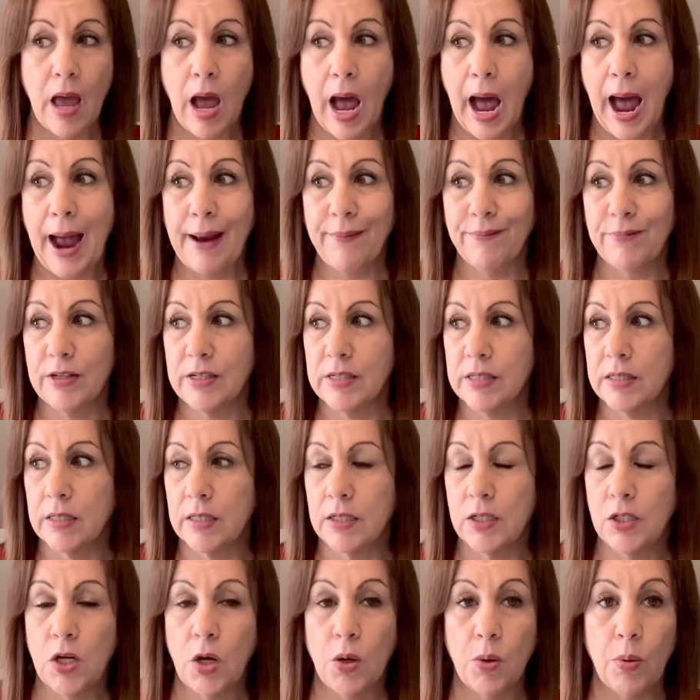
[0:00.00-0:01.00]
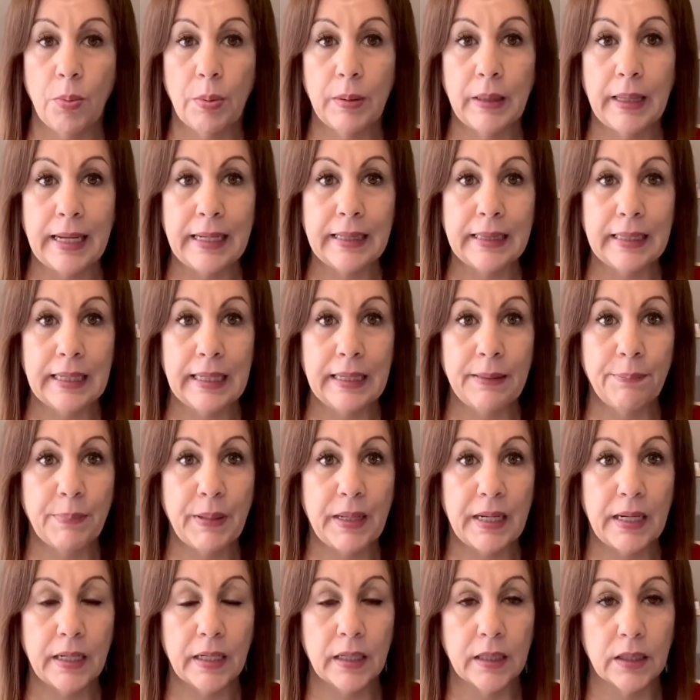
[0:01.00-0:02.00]
I've just, you know, lately
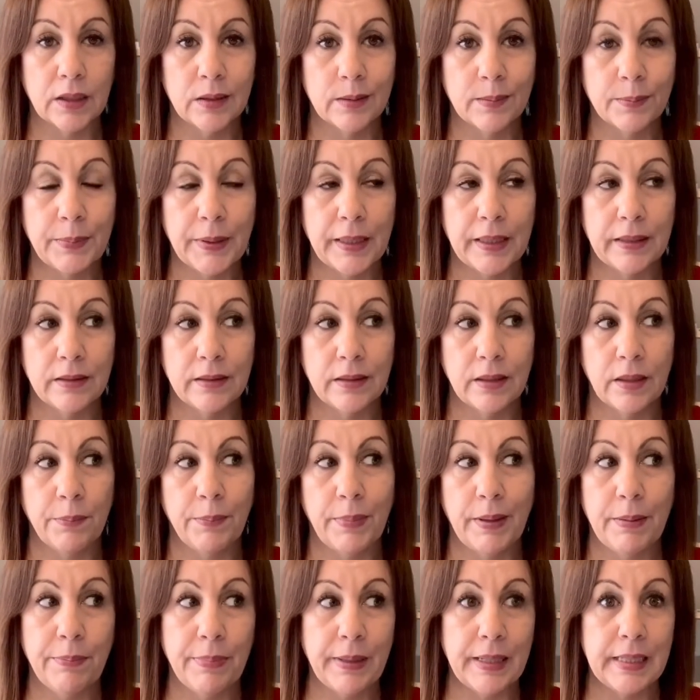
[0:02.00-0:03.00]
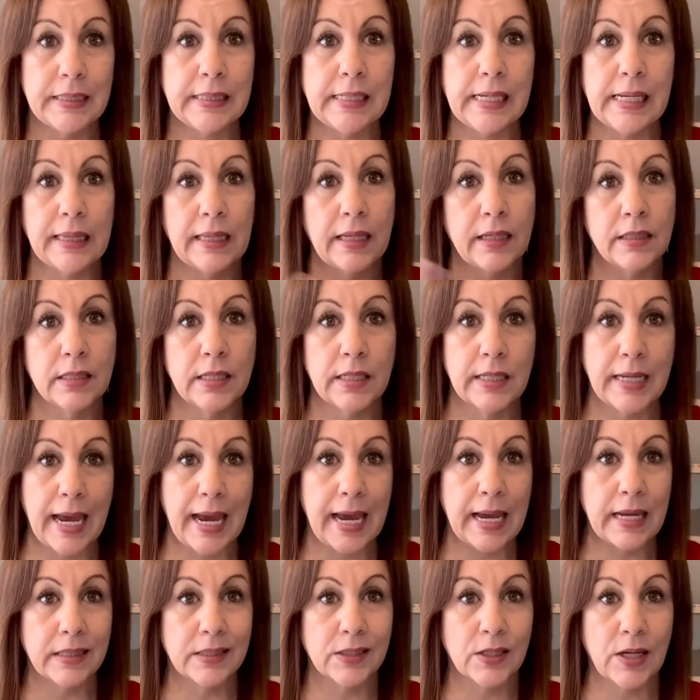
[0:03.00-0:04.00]
been in a little bit, been busy. And then today
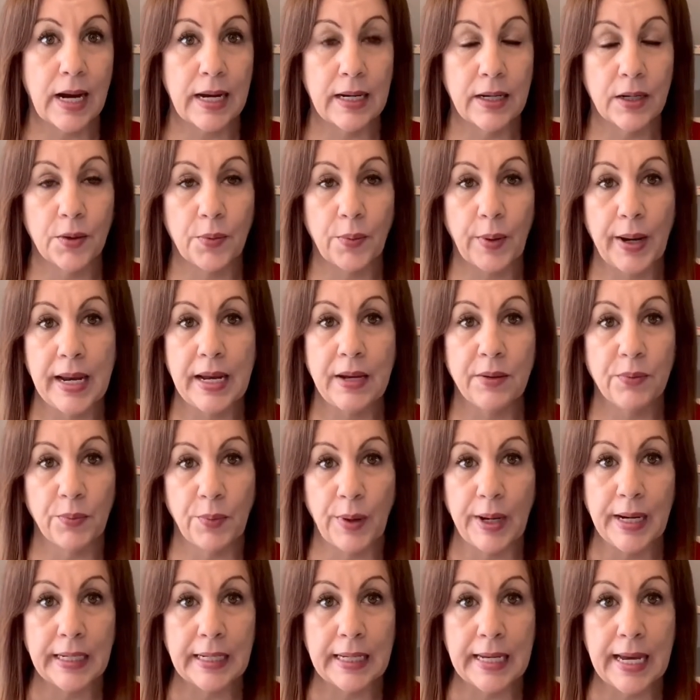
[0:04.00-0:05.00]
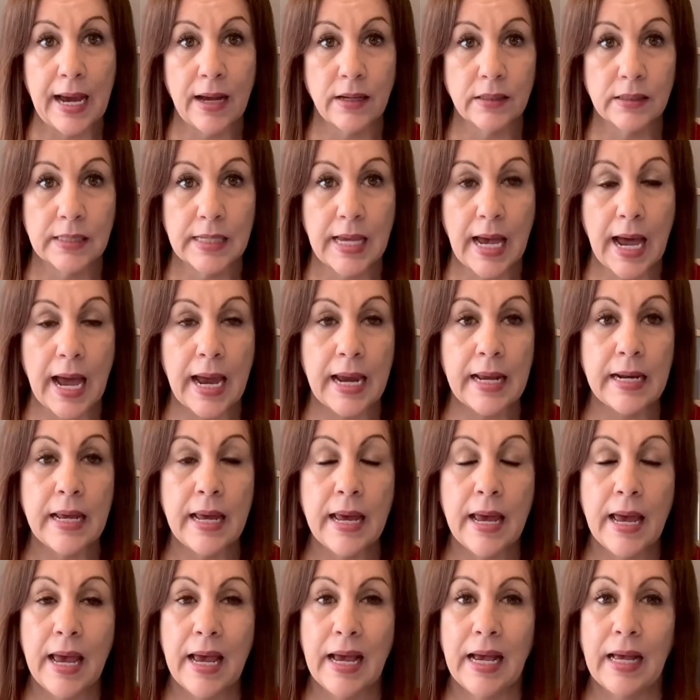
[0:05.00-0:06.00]
it's kind of gray and rainy outside,
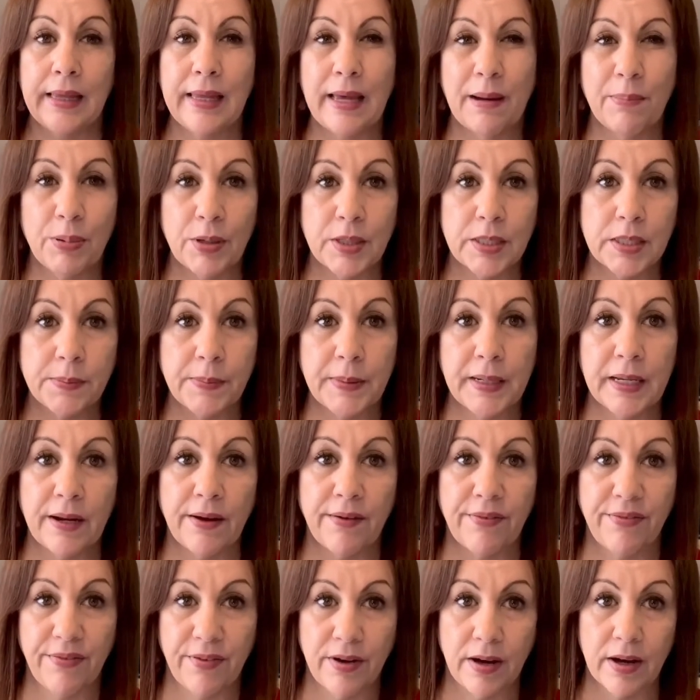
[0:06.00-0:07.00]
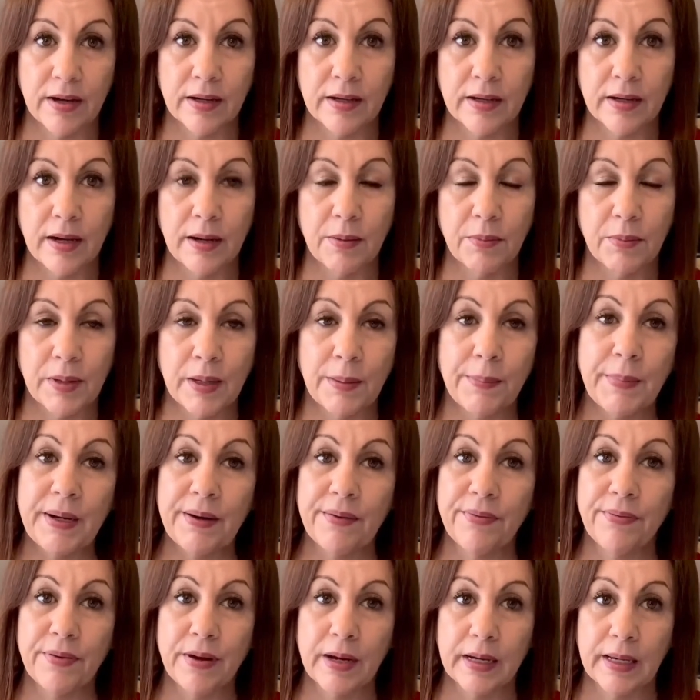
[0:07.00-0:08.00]
and that puts me in a funk. And when I'm in a
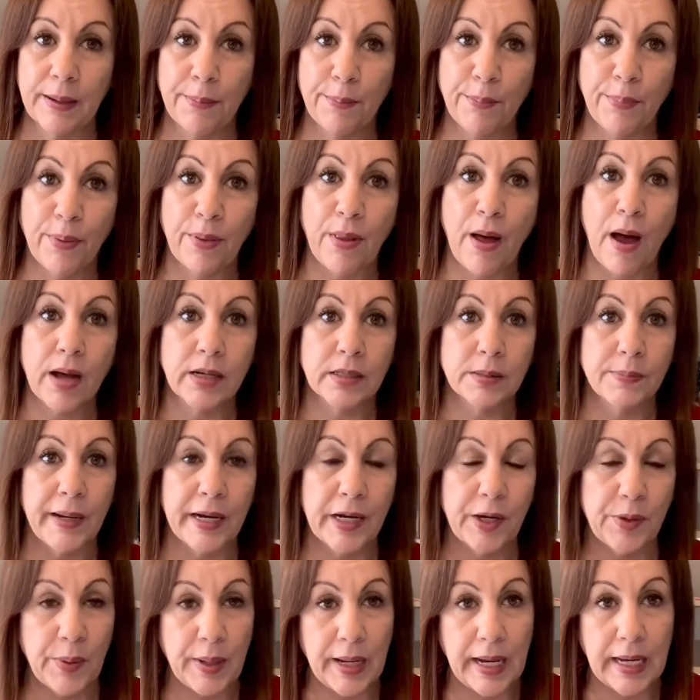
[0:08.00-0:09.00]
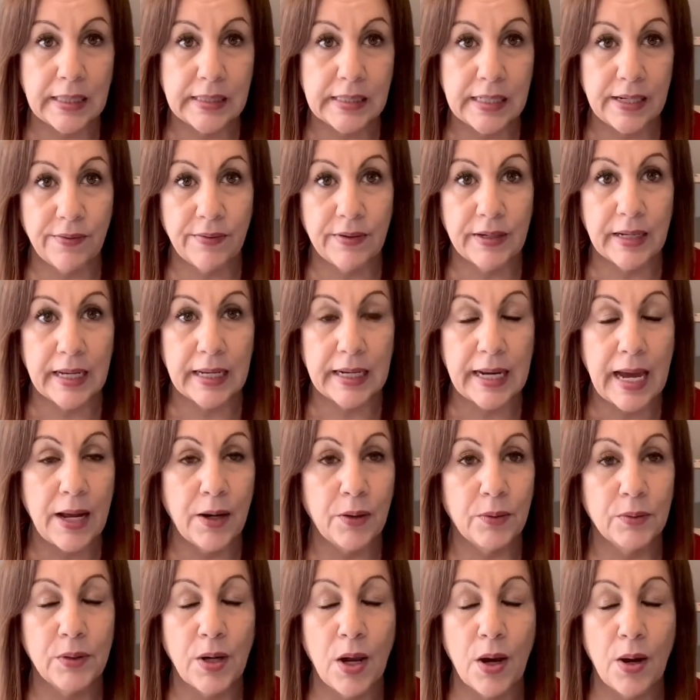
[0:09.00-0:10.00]
funk, it blocks my creativity. And I
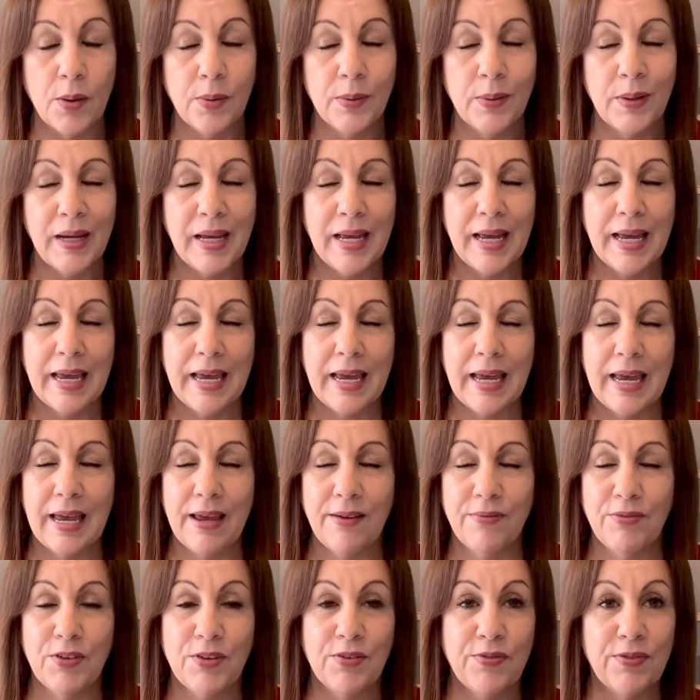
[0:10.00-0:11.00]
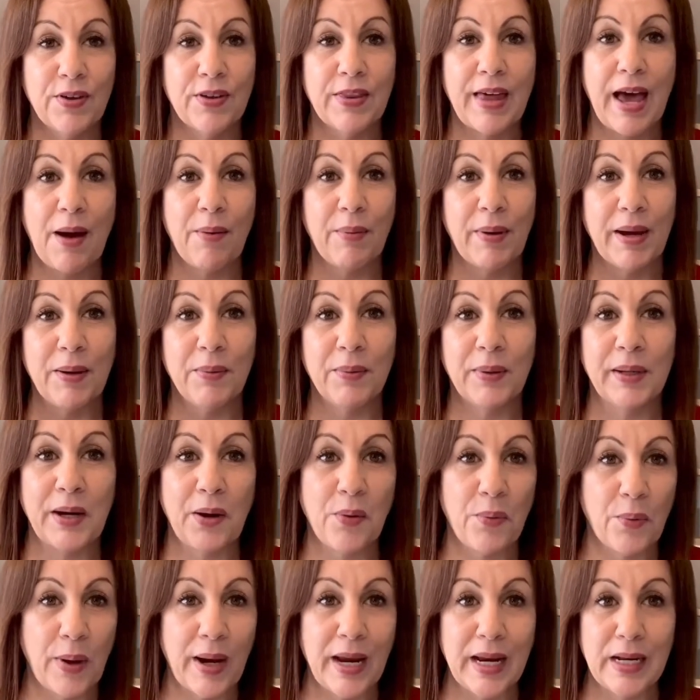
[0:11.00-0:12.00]
don't know if you feel that way when it
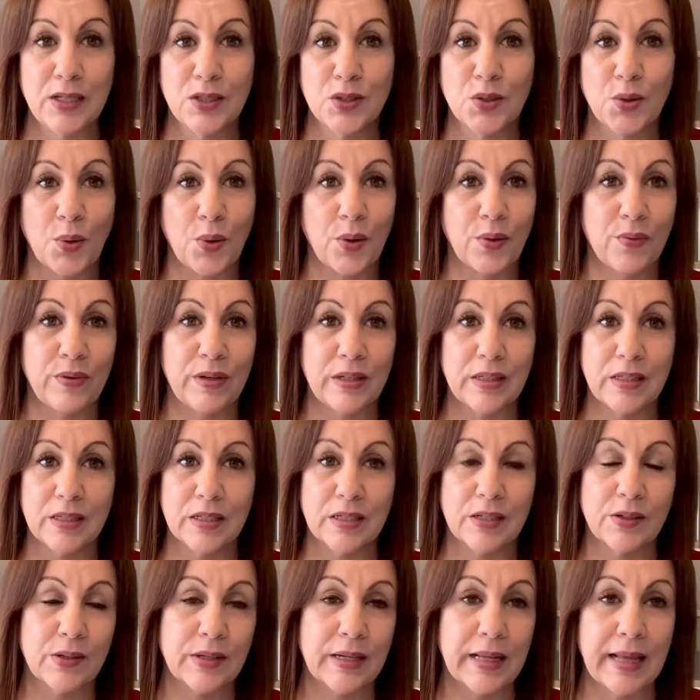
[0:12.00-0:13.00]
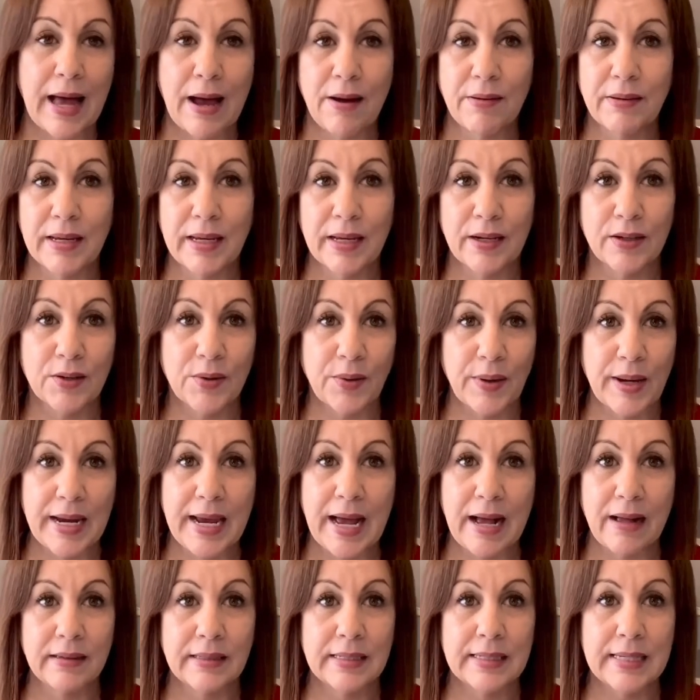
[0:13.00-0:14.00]
rains or if it's cloudy and gray
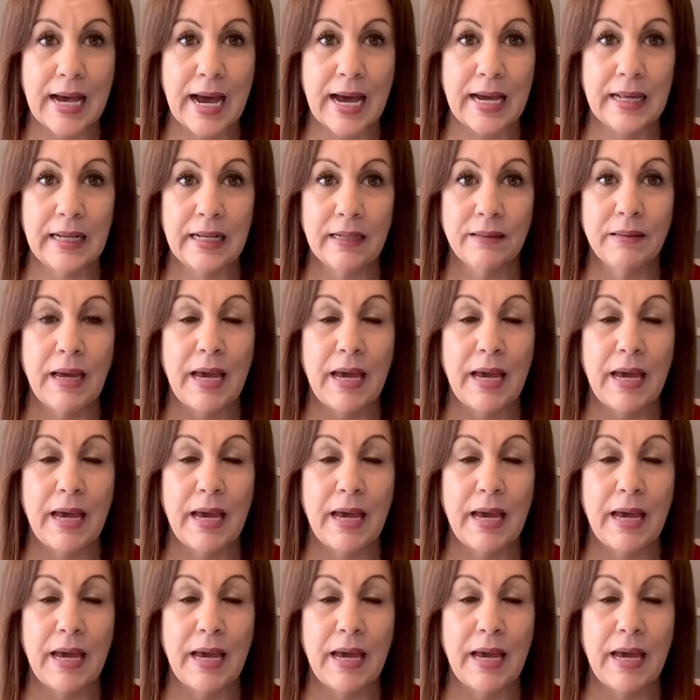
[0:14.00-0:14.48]
outside.